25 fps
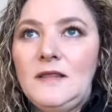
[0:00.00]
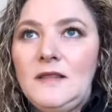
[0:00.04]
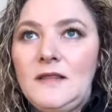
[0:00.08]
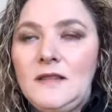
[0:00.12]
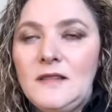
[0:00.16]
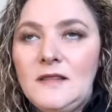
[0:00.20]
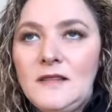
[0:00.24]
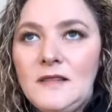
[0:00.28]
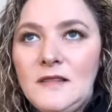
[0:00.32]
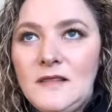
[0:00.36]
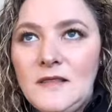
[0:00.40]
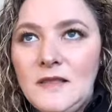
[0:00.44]

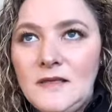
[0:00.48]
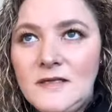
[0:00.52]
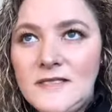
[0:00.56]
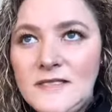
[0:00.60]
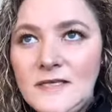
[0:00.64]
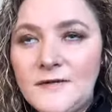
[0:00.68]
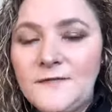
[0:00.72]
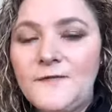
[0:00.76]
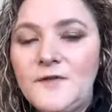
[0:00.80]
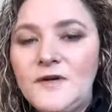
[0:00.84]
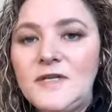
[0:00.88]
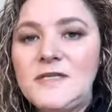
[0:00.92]
the
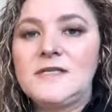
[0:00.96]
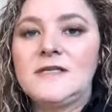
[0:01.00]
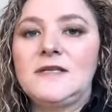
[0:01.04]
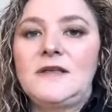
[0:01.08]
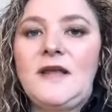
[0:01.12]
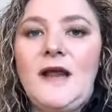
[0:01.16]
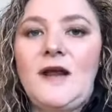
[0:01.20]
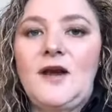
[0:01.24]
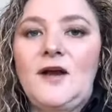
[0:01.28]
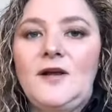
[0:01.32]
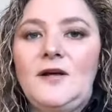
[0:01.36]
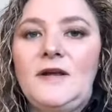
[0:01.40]
difference
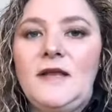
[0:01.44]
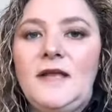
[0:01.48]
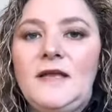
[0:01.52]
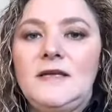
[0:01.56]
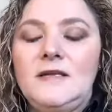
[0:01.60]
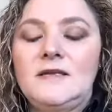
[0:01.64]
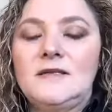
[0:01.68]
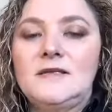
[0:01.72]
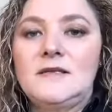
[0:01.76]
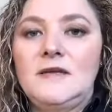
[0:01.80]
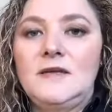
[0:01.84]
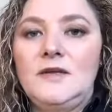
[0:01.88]
there
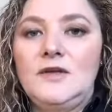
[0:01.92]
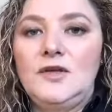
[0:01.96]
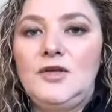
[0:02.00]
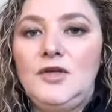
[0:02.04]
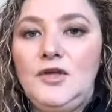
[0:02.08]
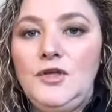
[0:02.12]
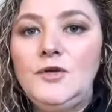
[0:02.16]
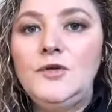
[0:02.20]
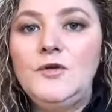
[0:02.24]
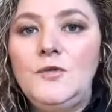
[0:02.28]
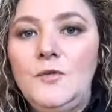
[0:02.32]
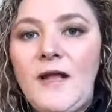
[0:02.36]
is
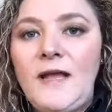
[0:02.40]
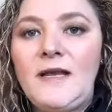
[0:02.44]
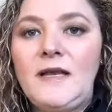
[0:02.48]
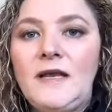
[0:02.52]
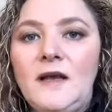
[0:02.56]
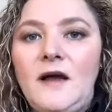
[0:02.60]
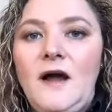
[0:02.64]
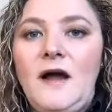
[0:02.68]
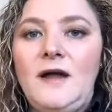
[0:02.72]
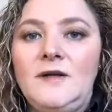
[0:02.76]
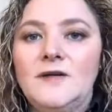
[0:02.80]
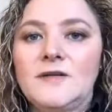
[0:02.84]
you went
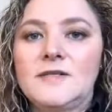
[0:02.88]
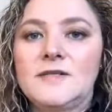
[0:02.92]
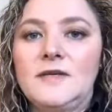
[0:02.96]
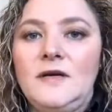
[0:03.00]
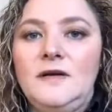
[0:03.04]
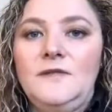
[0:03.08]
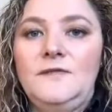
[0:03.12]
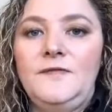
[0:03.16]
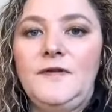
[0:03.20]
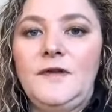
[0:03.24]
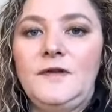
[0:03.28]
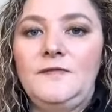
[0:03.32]
and got
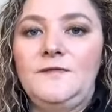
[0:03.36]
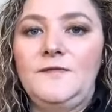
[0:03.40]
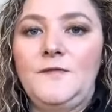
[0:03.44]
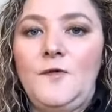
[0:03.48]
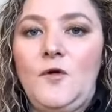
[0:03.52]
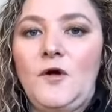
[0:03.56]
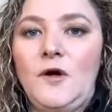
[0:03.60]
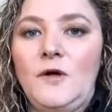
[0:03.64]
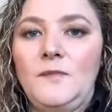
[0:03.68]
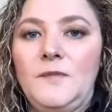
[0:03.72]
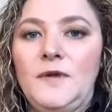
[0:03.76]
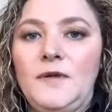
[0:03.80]
yourself
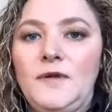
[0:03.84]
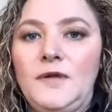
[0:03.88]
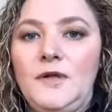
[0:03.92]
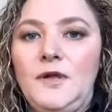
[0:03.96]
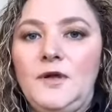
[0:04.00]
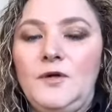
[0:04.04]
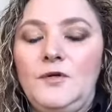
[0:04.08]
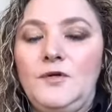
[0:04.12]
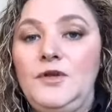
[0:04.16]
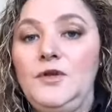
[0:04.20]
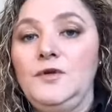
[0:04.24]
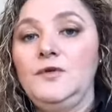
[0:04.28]
informed.
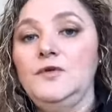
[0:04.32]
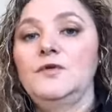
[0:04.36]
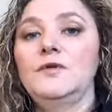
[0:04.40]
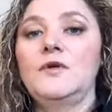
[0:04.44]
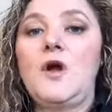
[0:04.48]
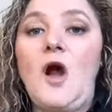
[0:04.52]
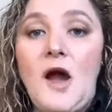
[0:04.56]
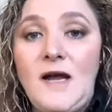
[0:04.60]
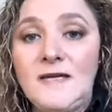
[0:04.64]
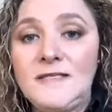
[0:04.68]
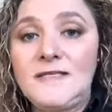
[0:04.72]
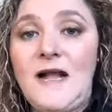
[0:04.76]
You
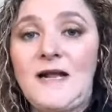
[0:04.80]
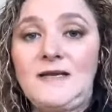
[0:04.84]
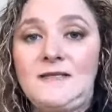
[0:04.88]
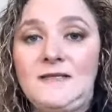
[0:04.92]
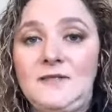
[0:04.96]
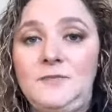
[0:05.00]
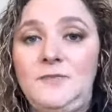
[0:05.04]
contacted